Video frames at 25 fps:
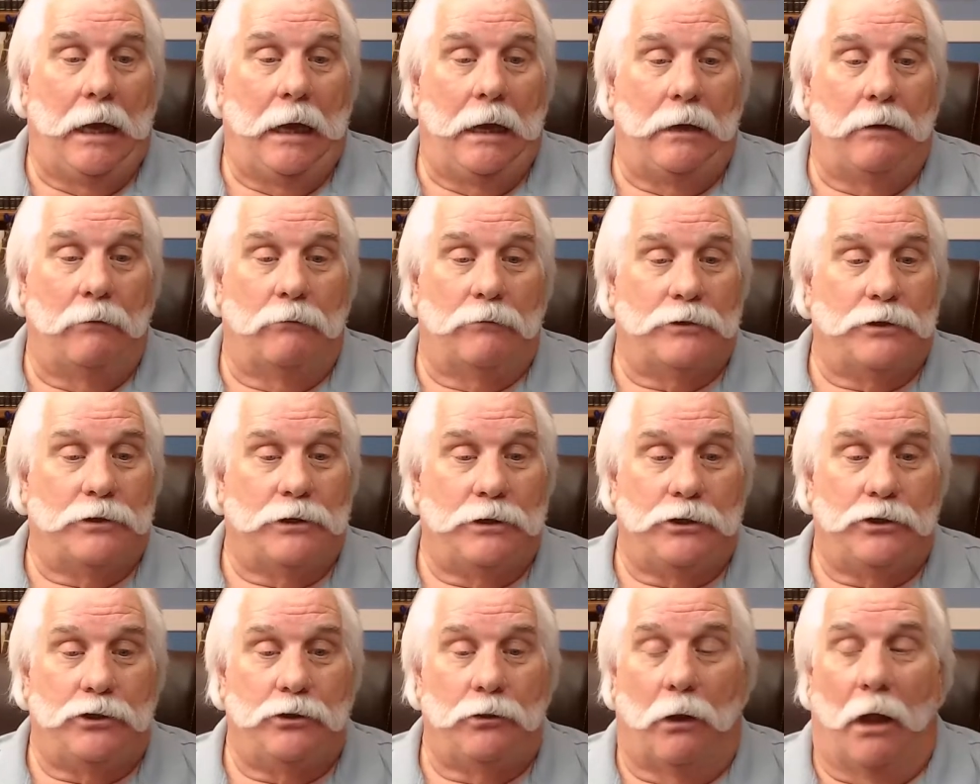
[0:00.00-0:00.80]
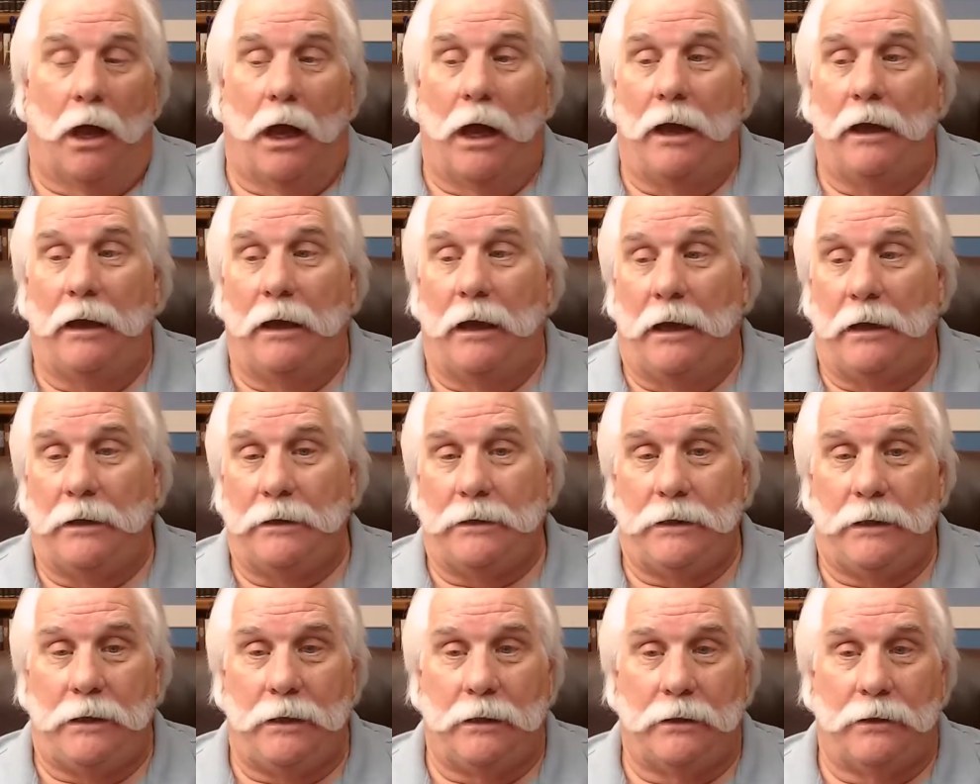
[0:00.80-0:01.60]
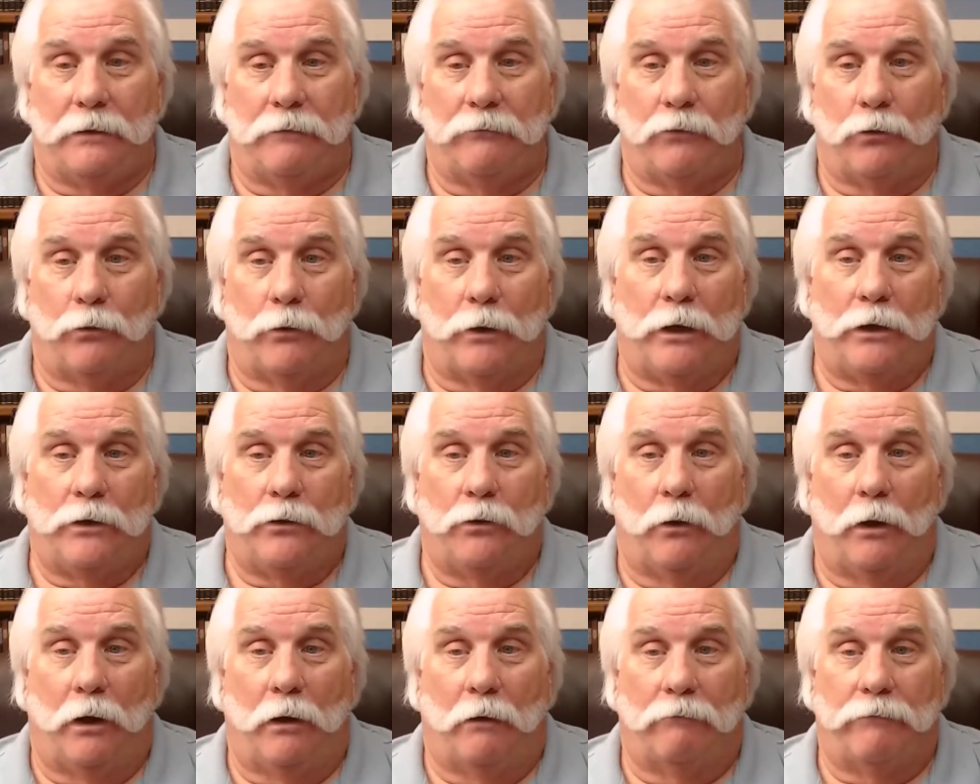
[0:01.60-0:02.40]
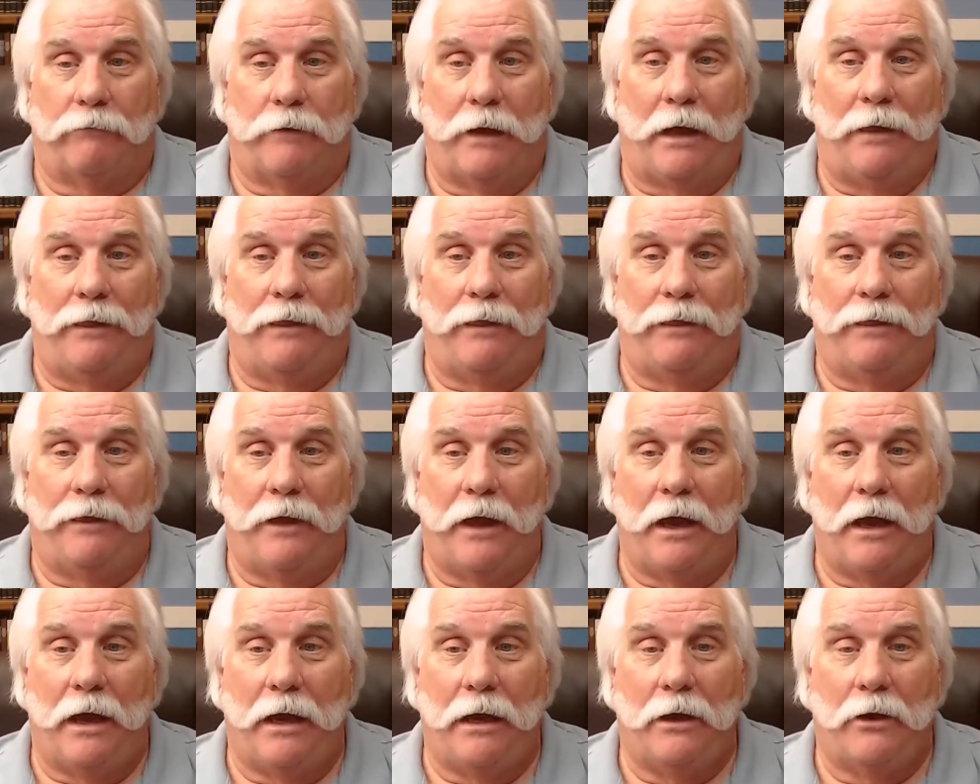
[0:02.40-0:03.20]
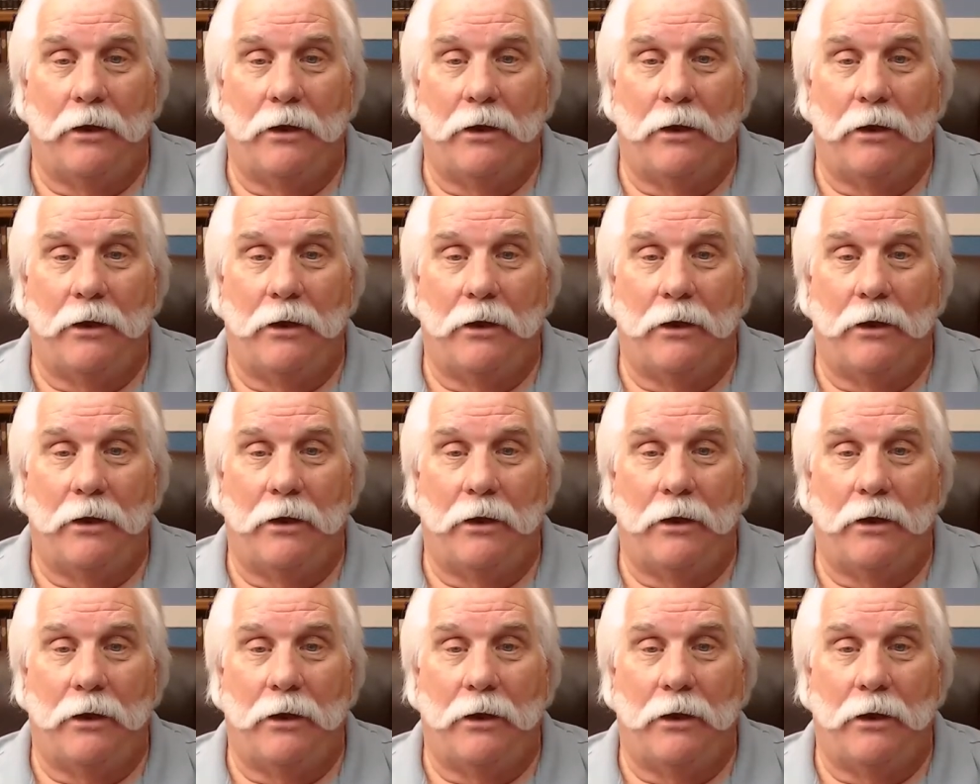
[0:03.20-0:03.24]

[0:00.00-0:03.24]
It was in July 18th of 2012, and they